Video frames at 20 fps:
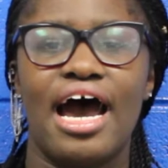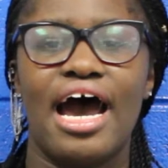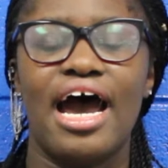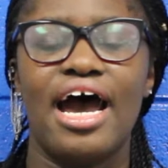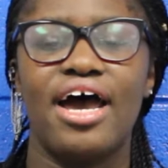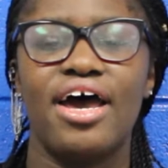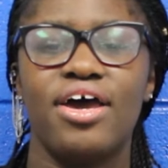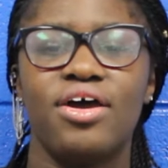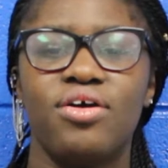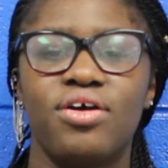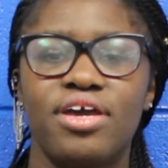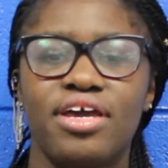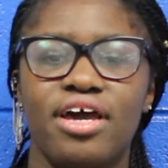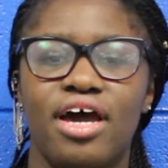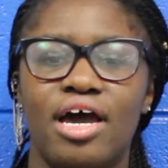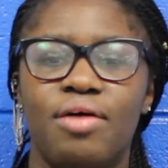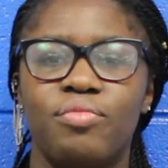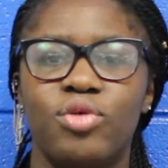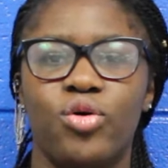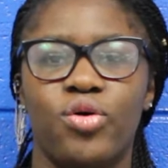
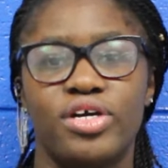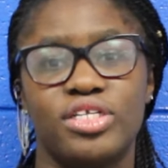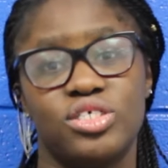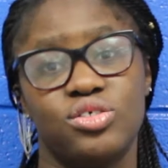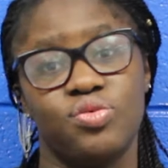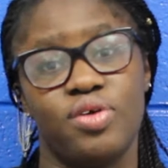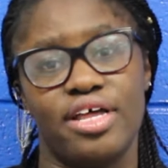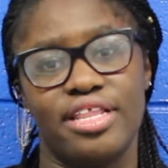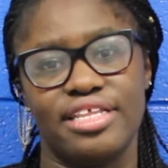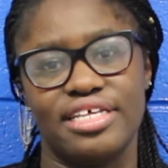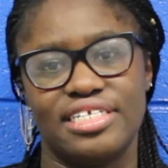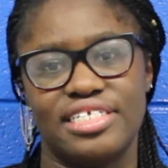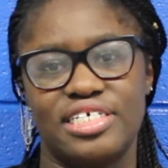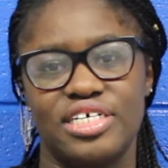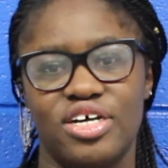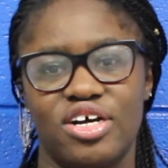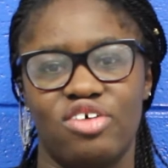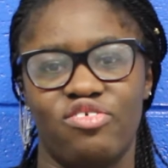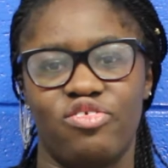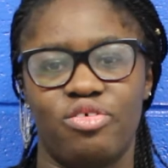I am going to run this
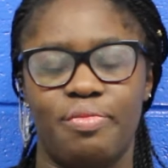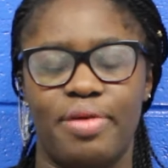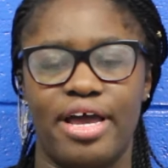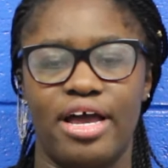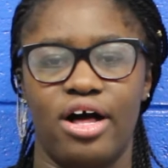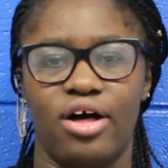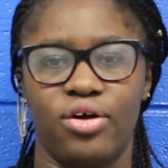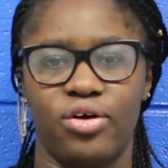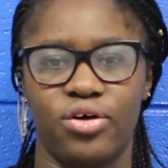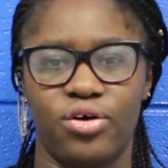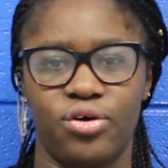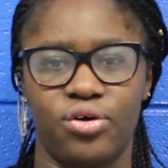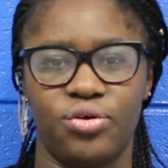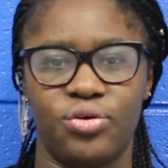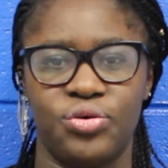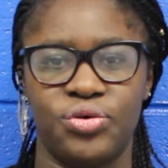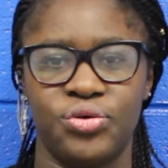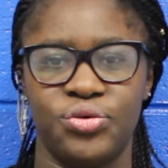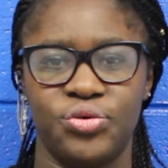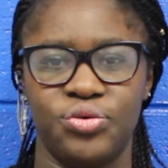year for my
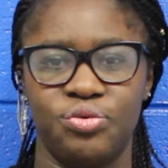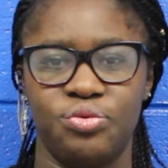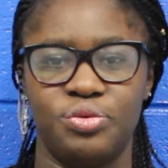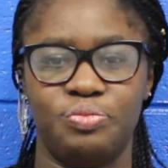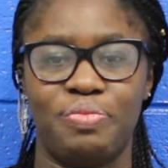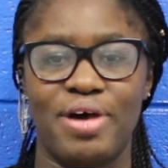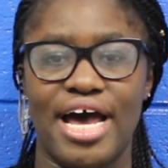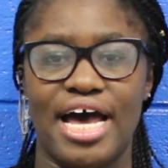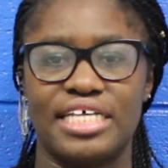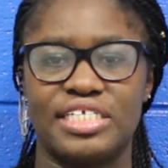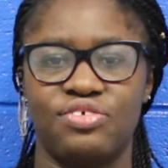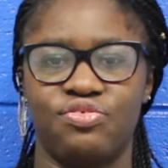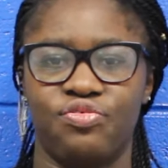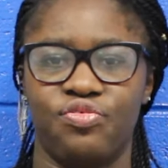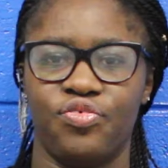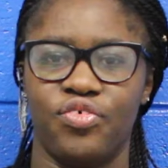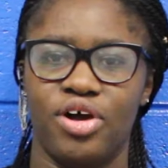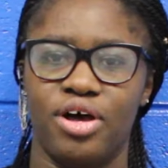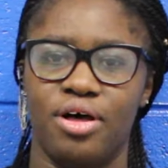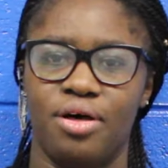uncle who passed
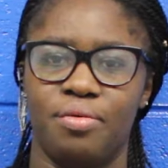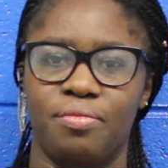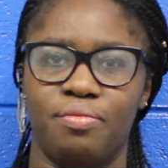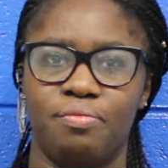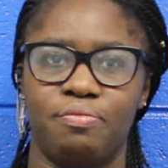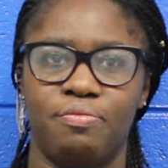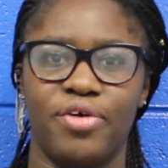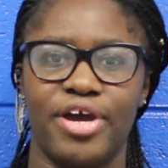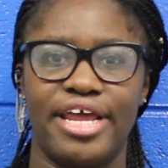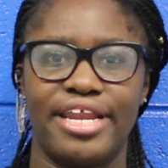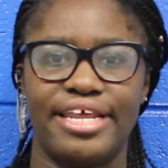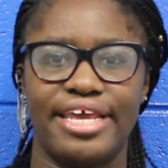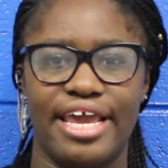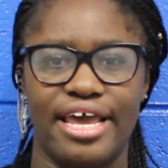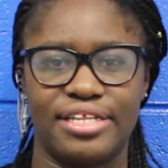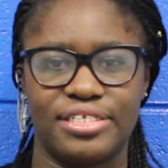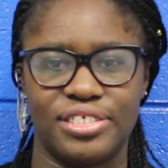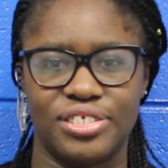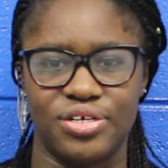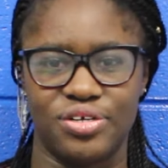from brain
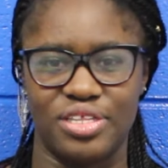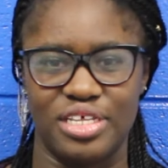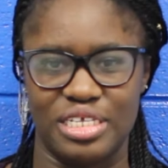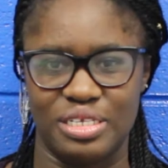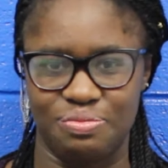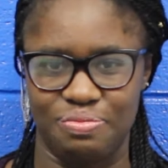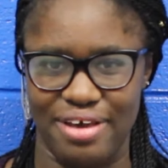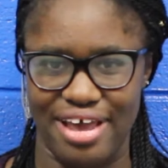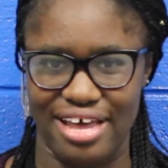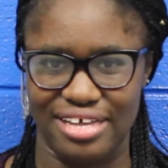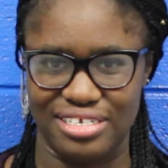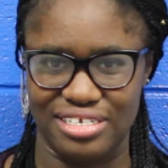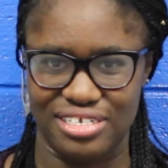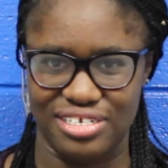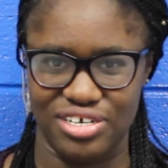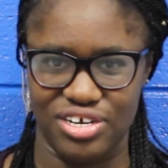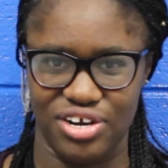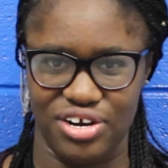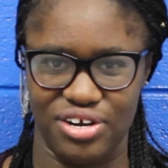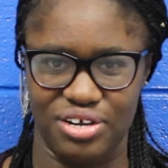cancer this
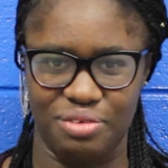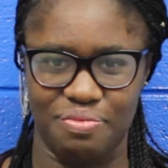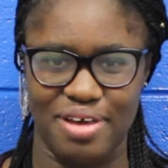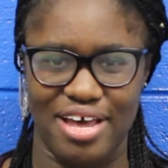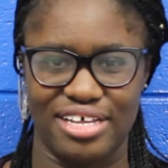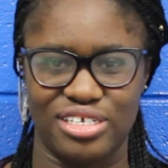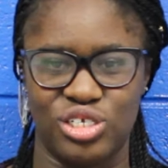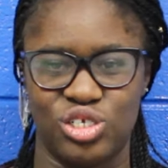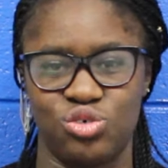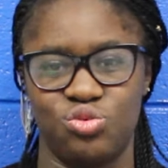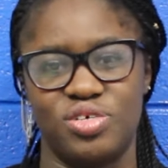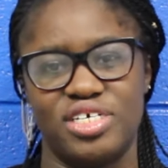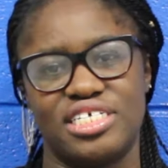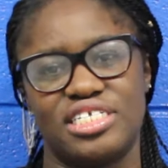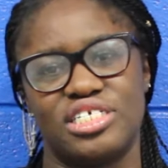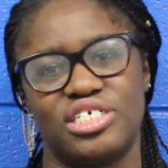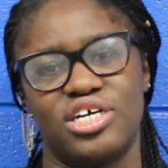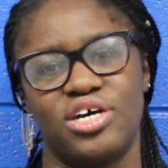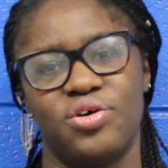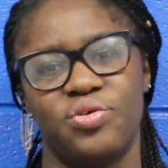past year, last two
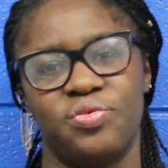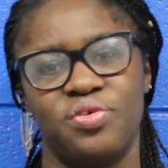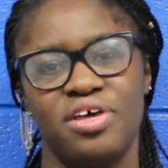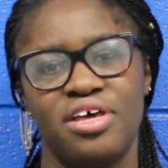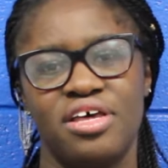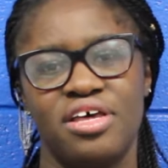weeks ago.